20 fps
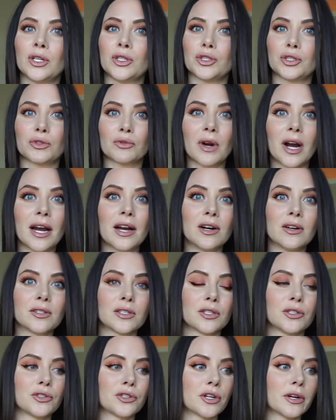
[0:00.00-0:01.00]
trials
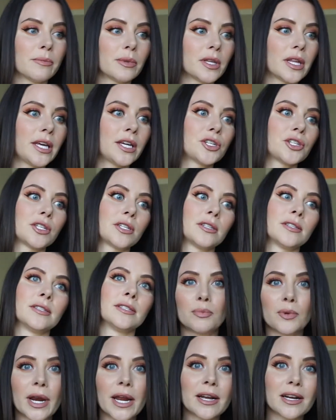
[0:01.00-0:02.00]
and
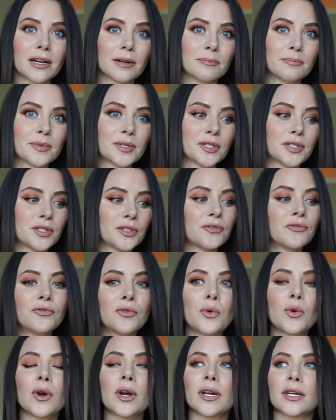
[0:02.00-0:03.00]
tribulations, breakups,
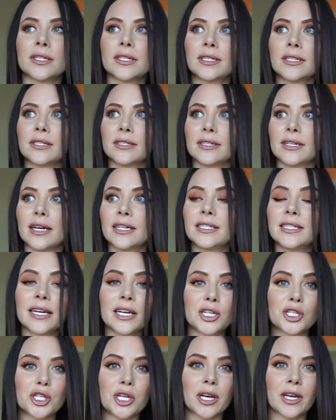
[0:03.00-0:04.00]
divorce,
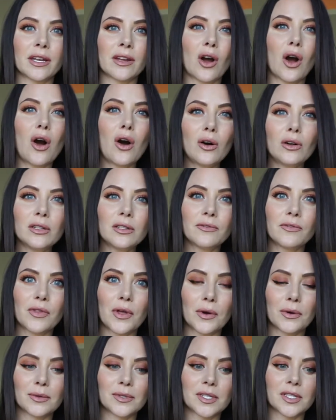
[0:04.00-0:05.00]
addiction, all of
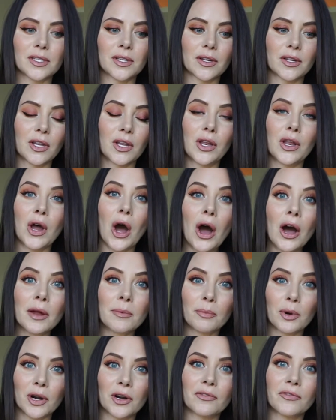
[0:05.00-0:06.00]
those
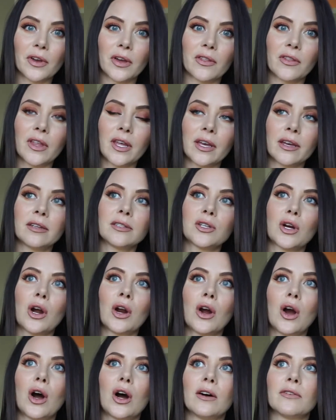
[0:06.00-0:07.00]
non-perfect things
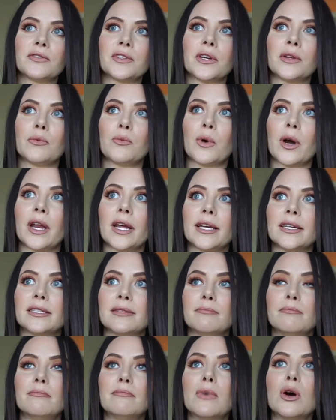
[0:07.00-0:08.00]
are often what is
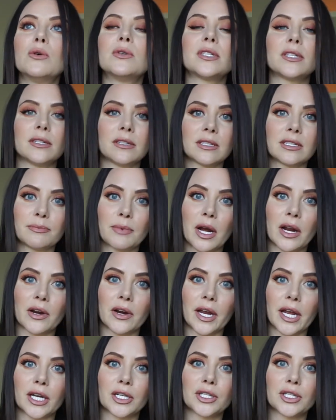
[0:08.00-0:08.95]
most inspiring